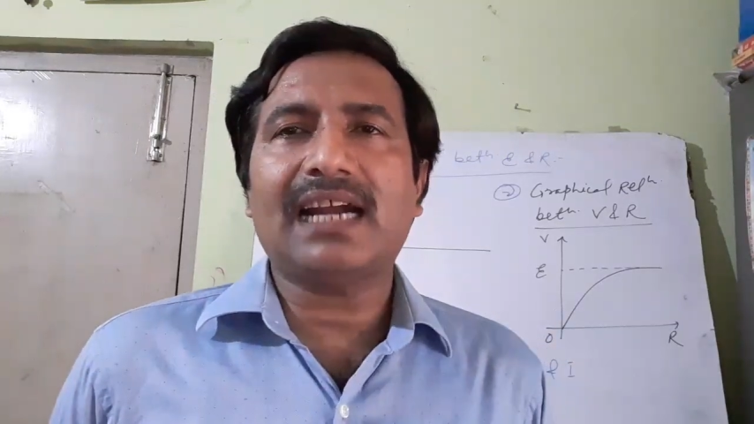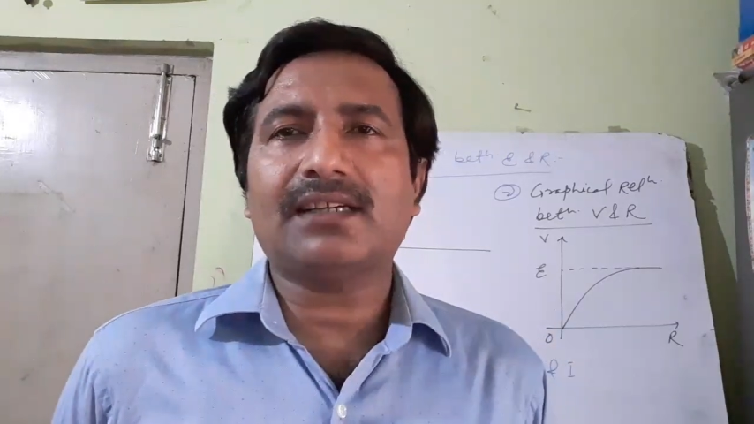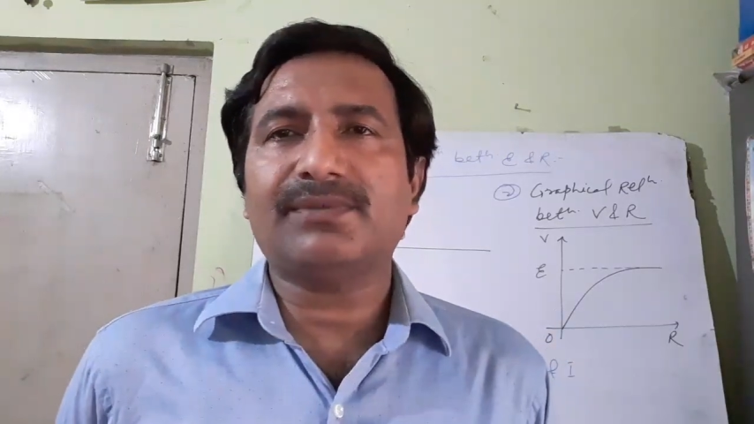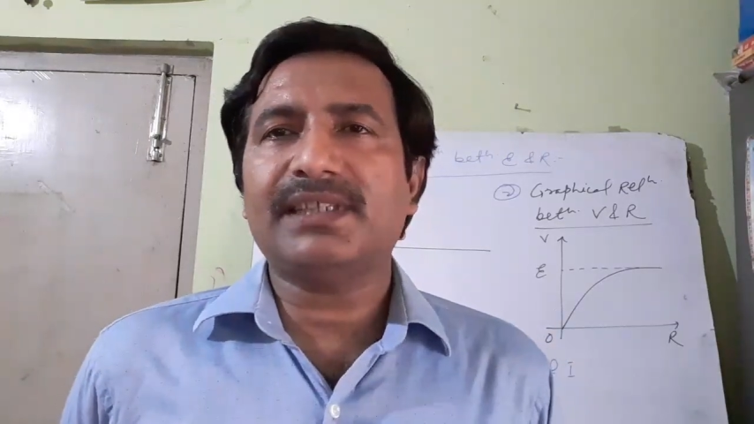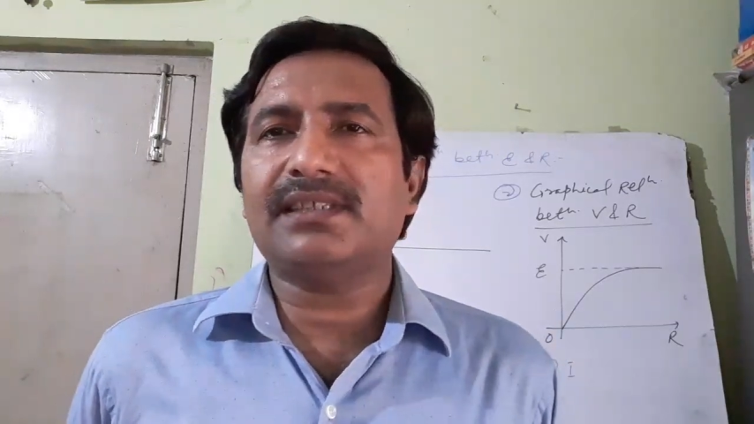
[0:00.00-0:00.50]

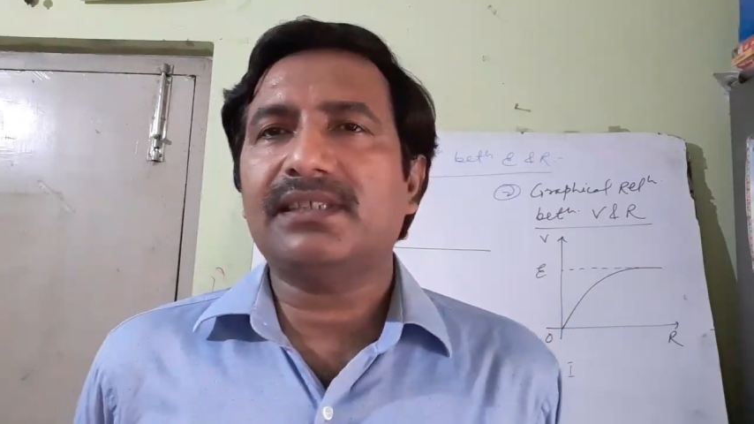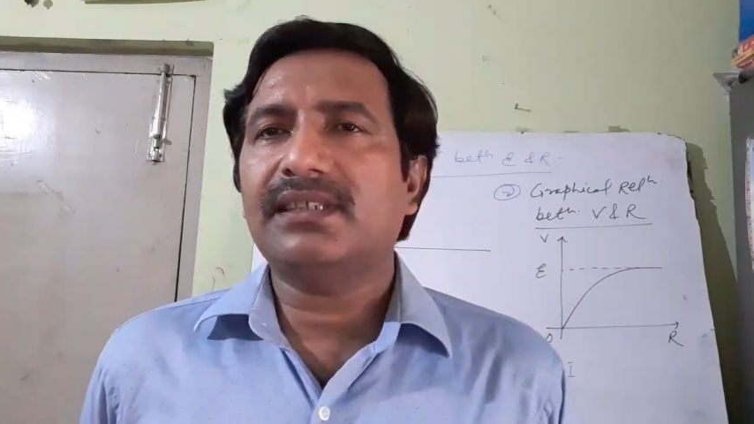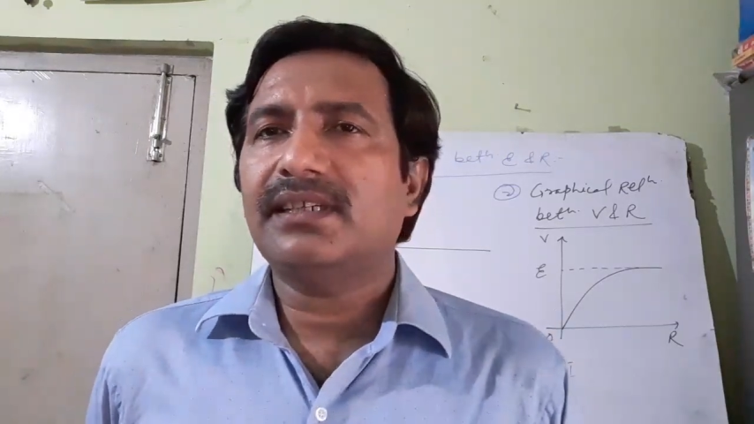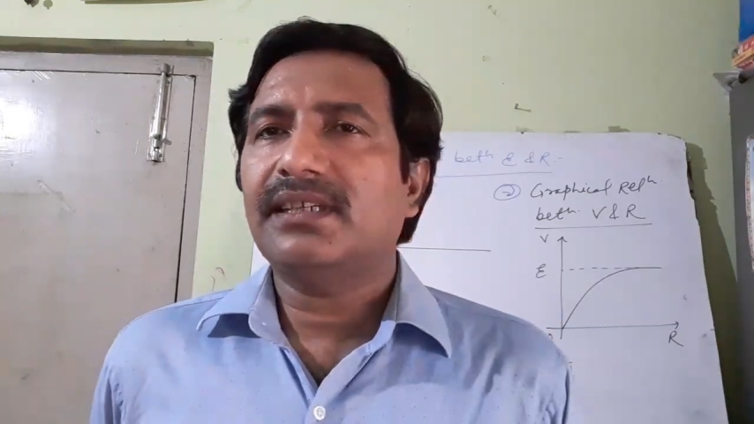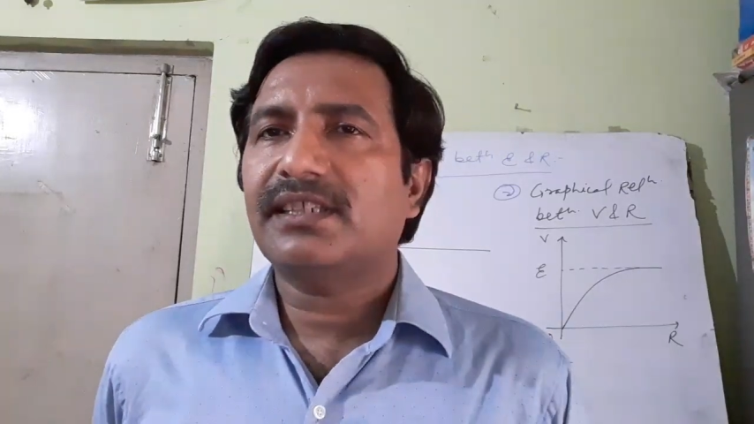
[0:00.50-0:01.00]
with
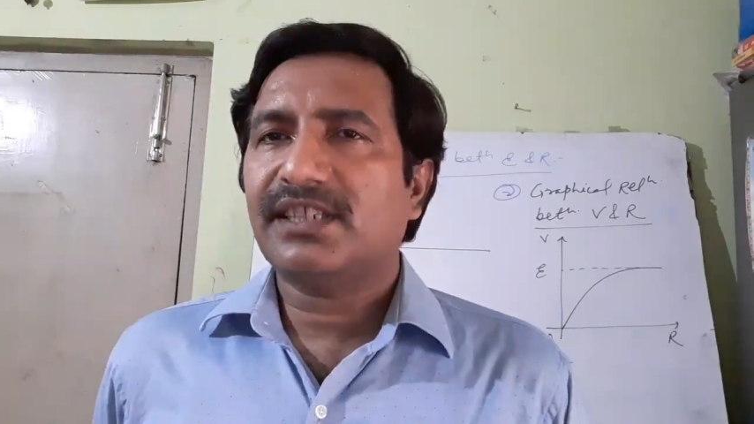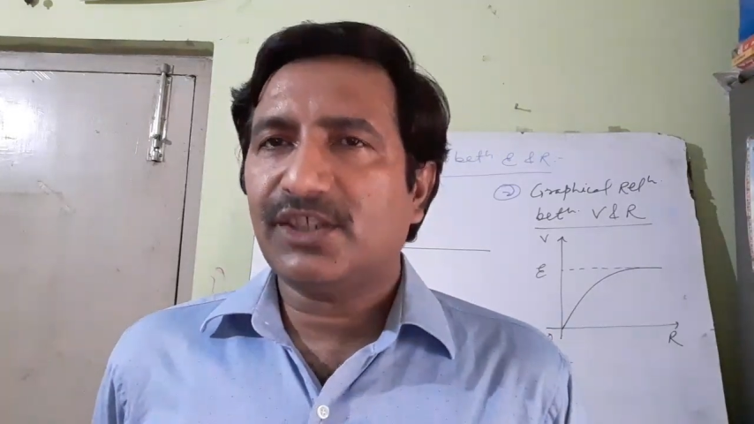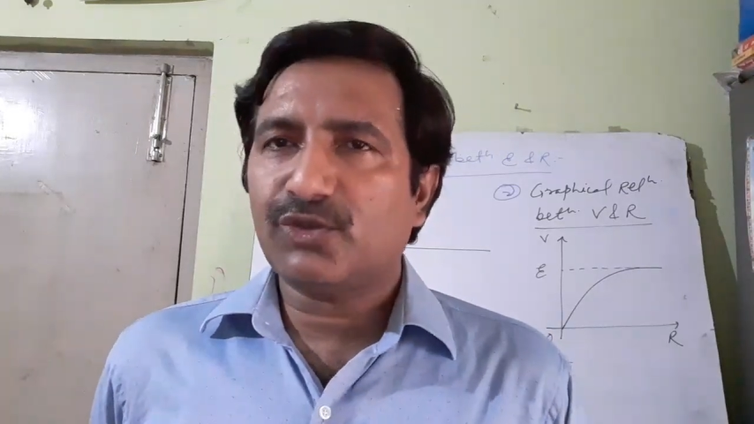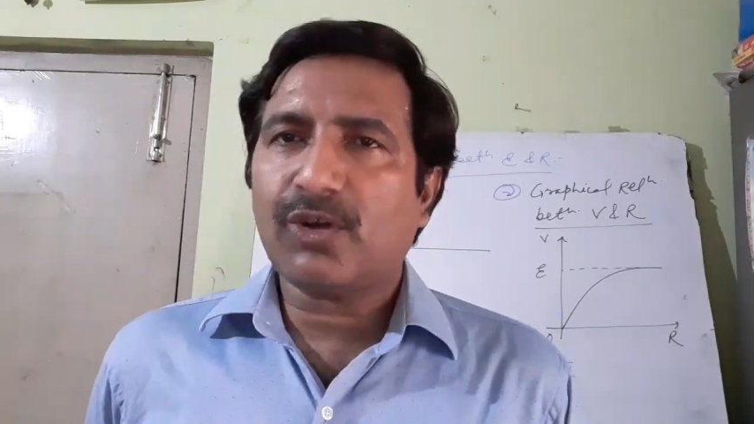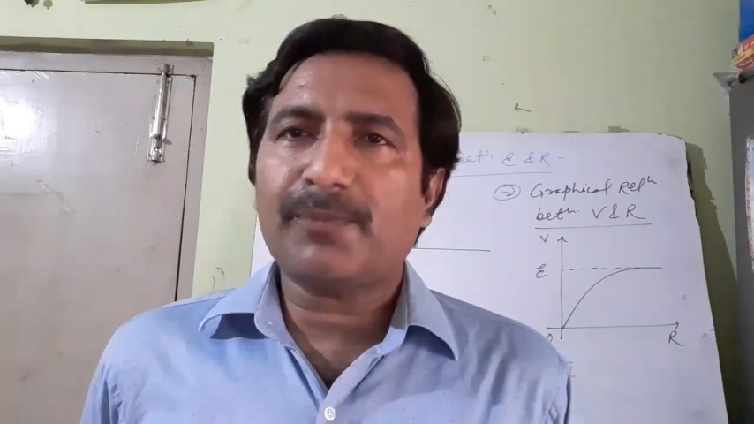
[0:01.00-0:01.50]

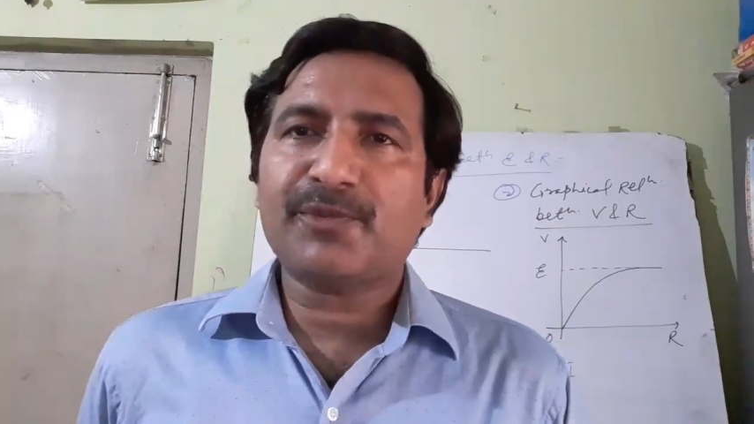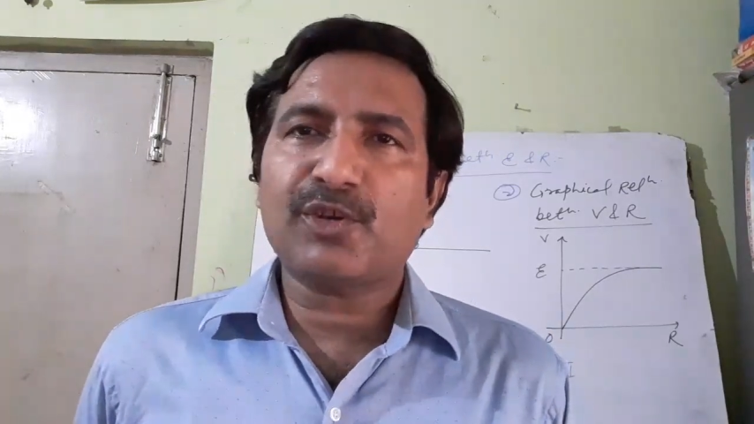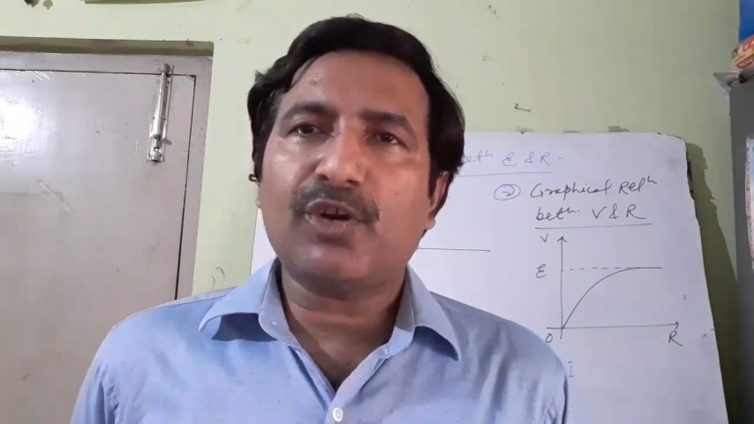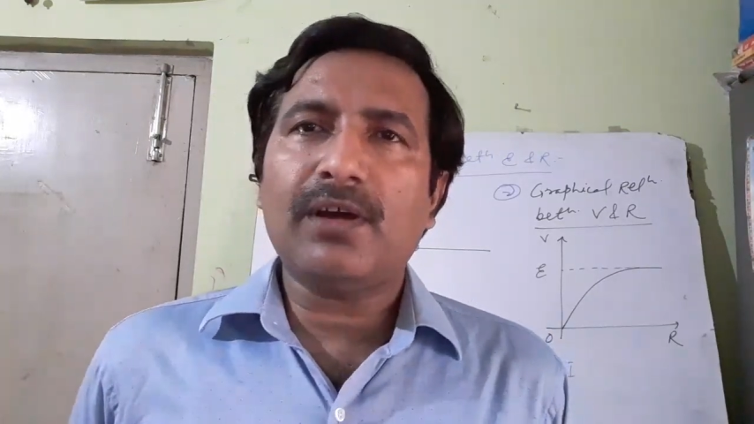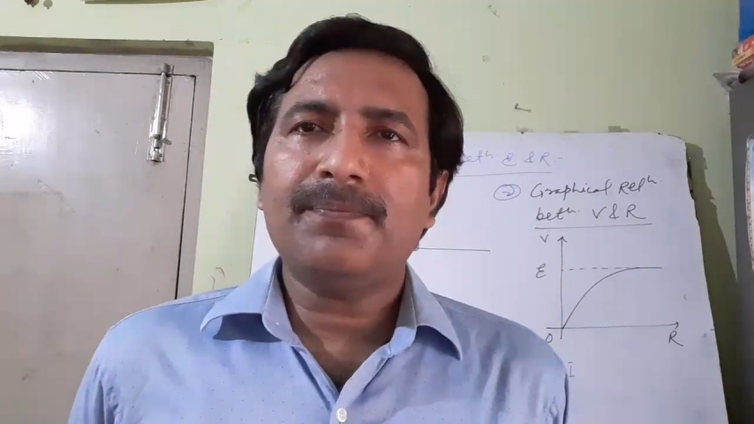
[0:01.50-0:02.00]
Kirchhoff's law,